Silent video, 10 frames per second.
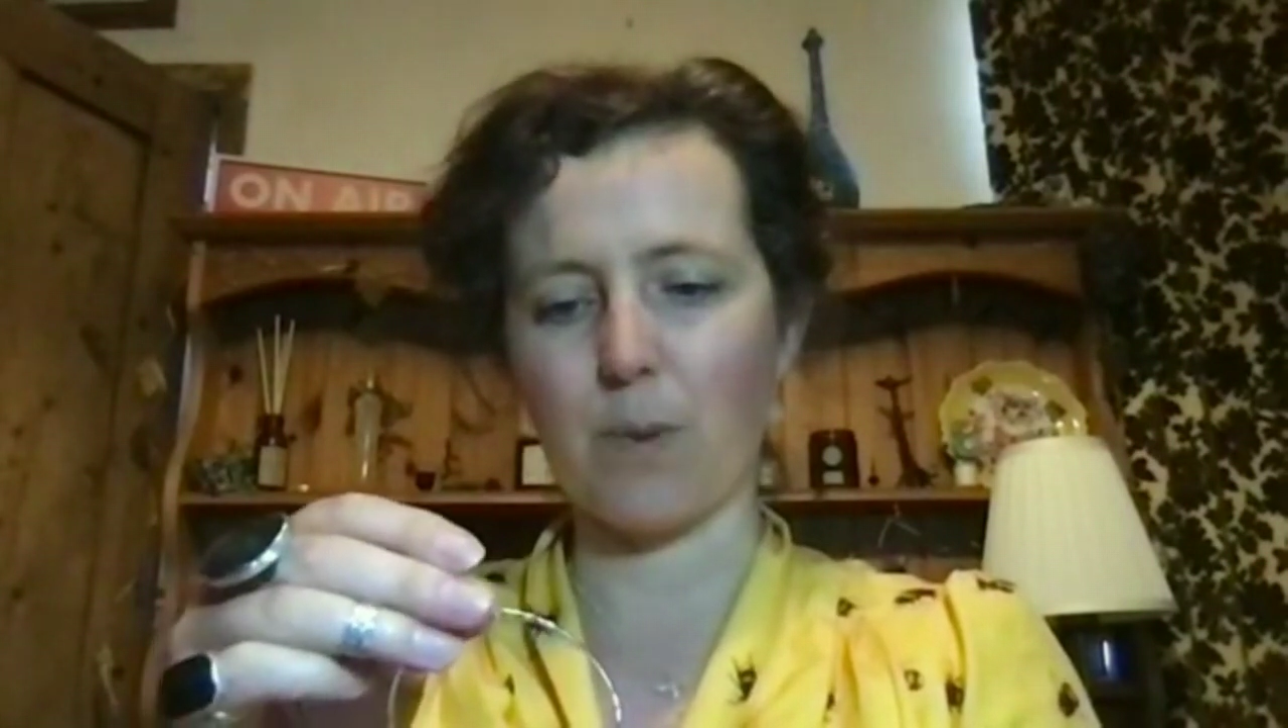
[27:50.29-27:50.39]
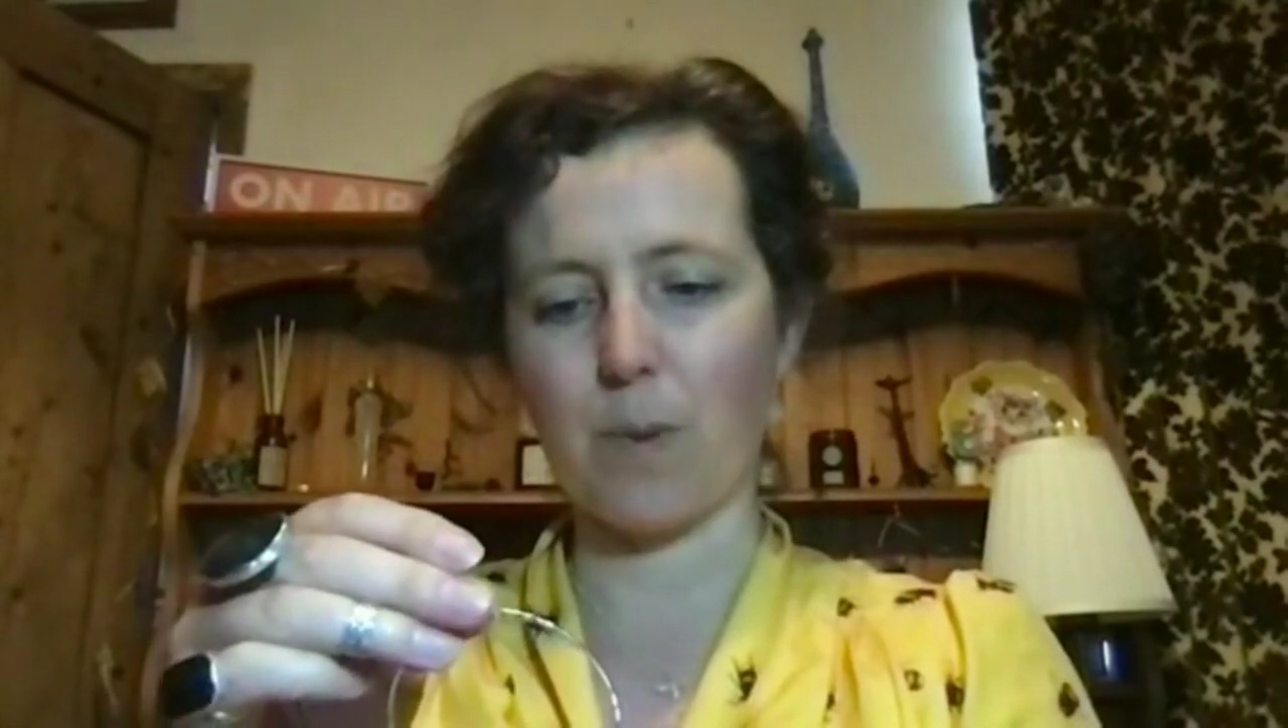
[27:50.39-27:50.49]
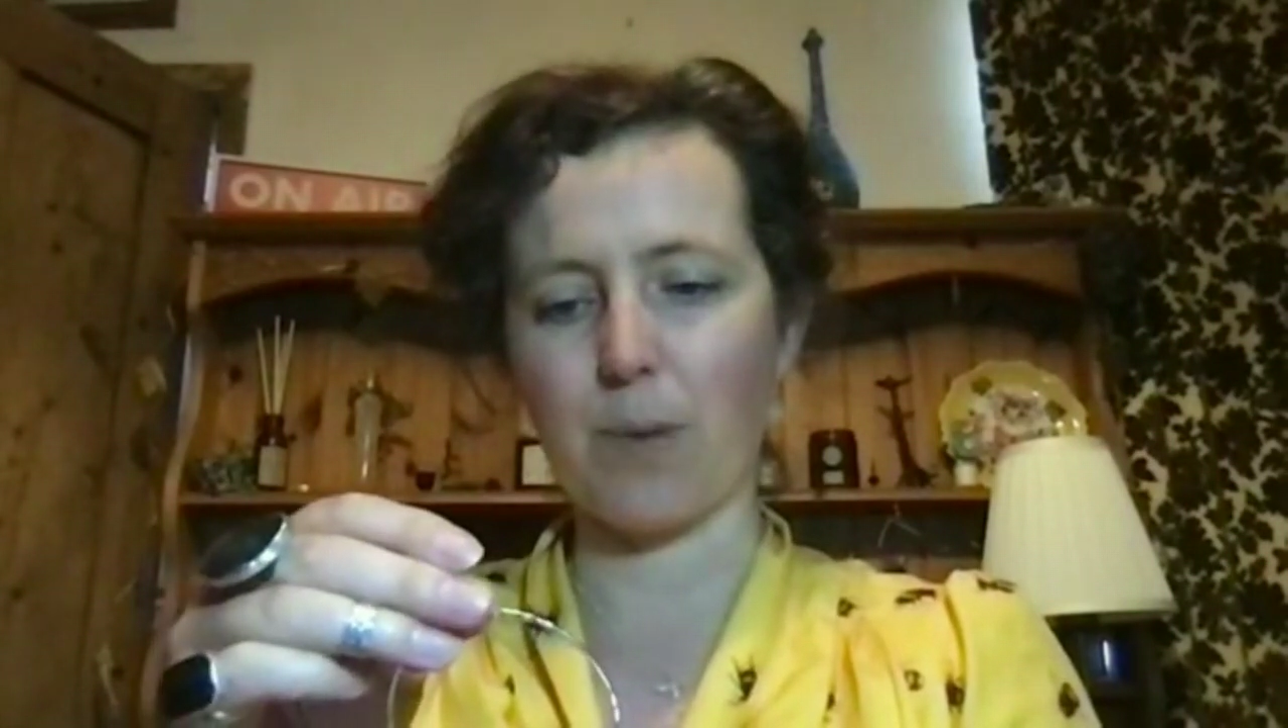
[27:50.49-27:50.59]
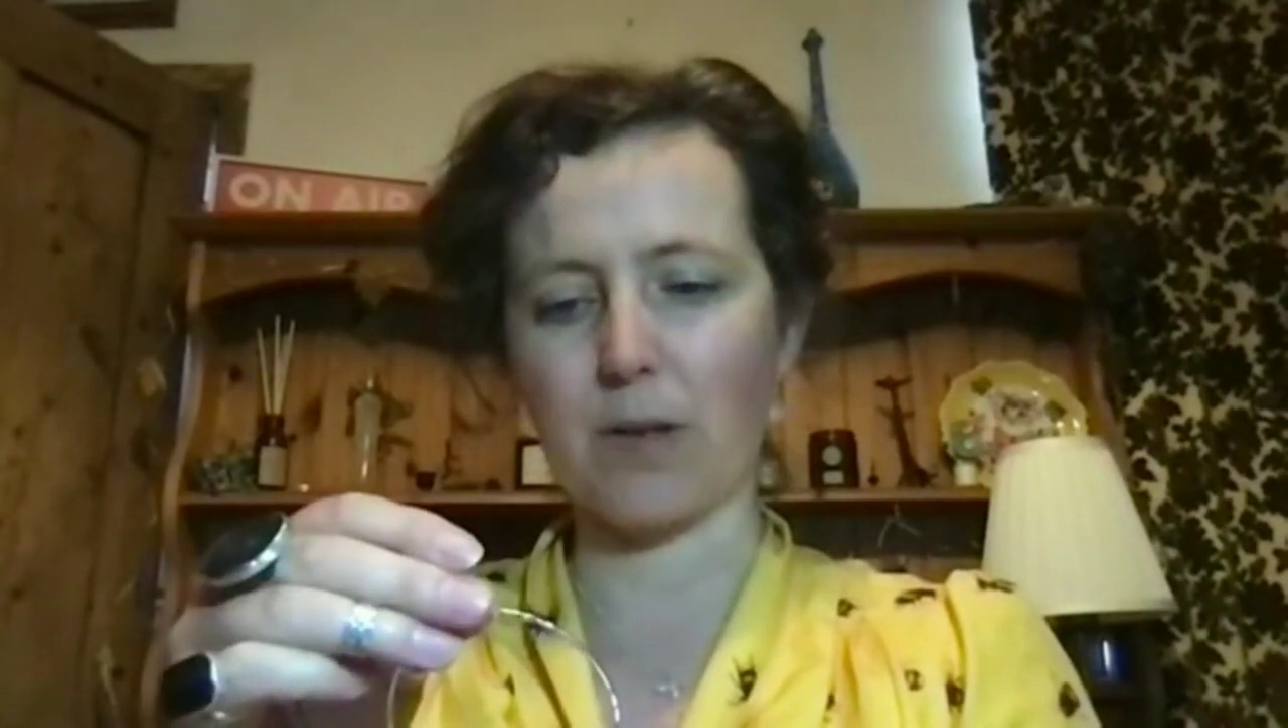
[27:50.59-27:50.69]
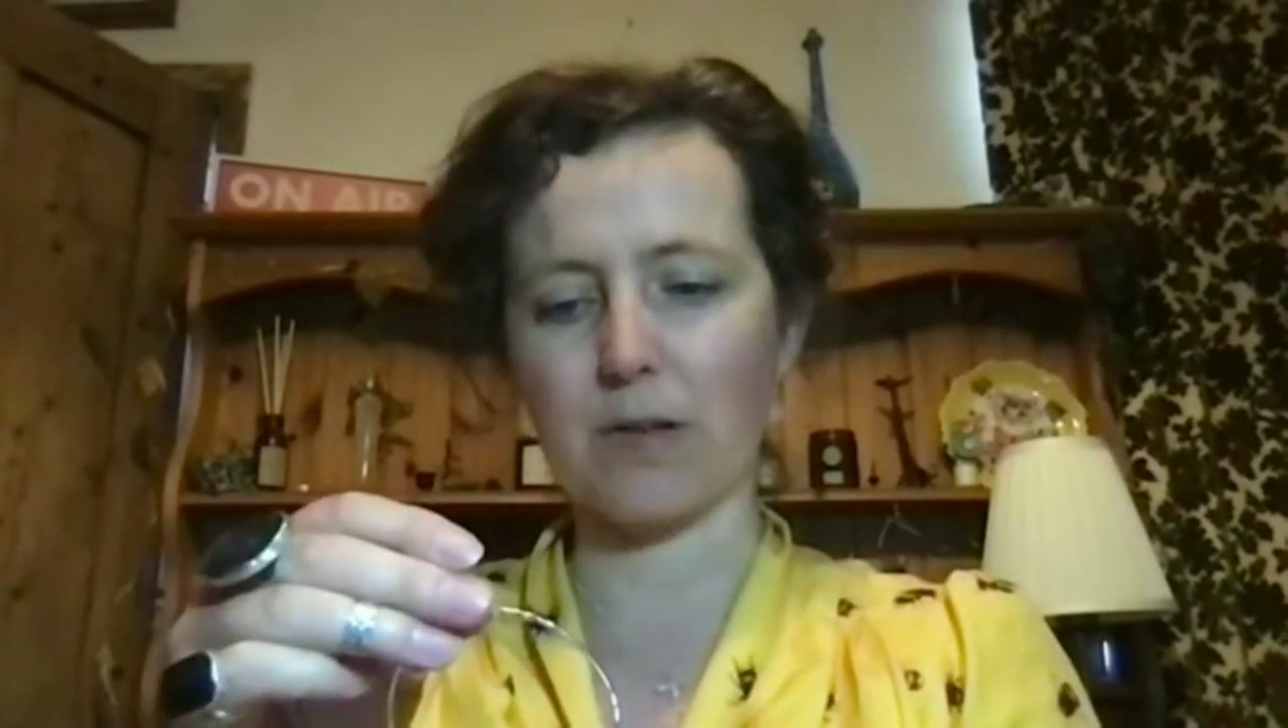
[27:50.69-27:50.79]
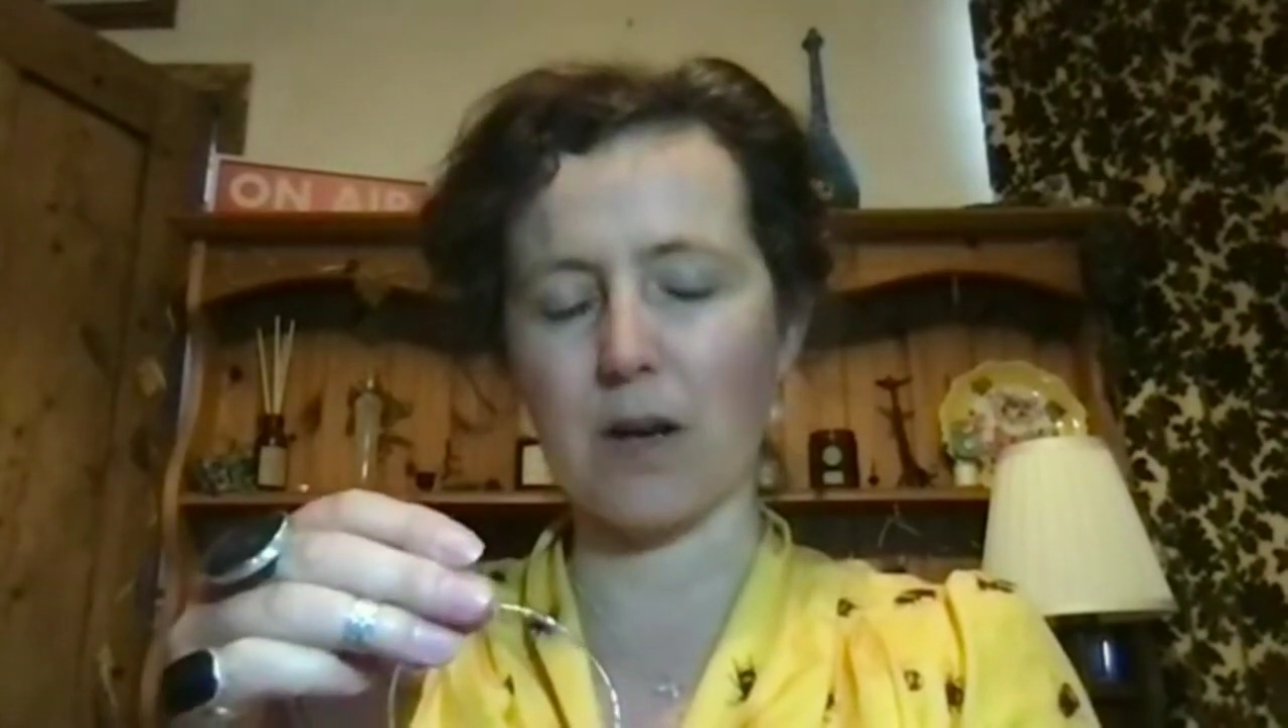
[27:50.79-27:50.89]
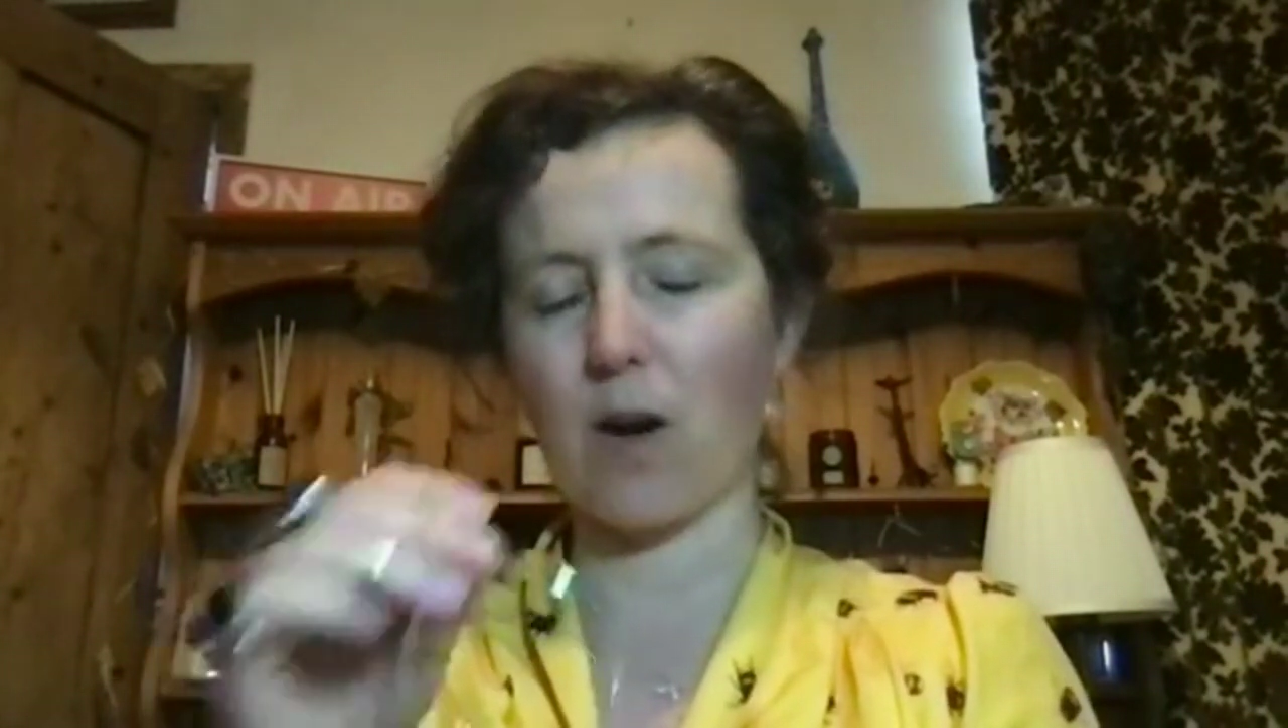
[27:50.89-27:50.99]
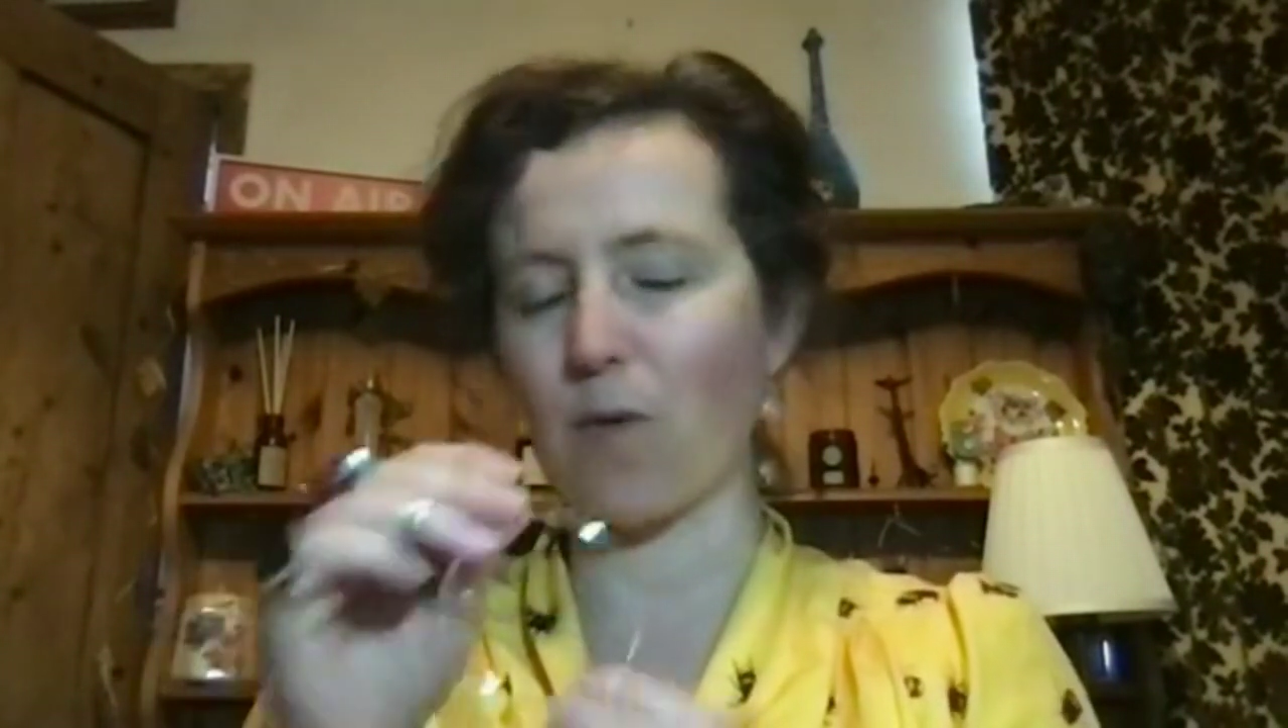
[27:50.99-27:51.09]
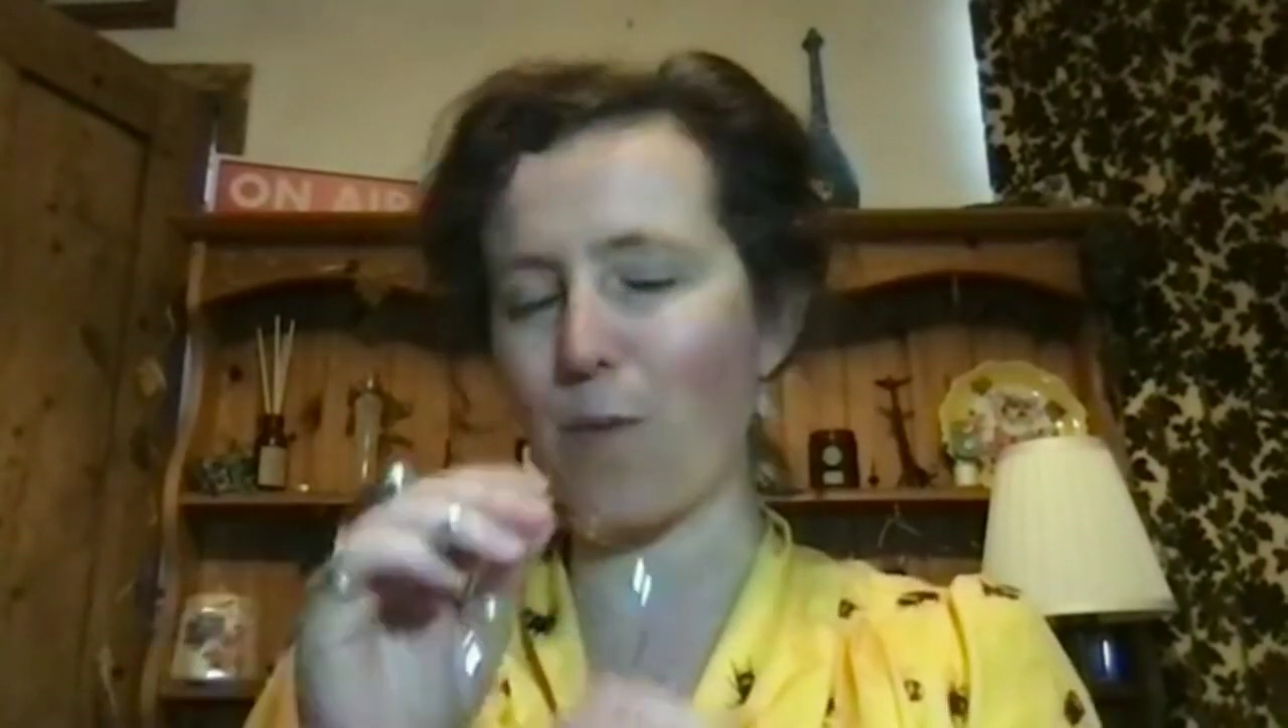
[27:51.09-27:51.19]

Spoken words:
one because I can't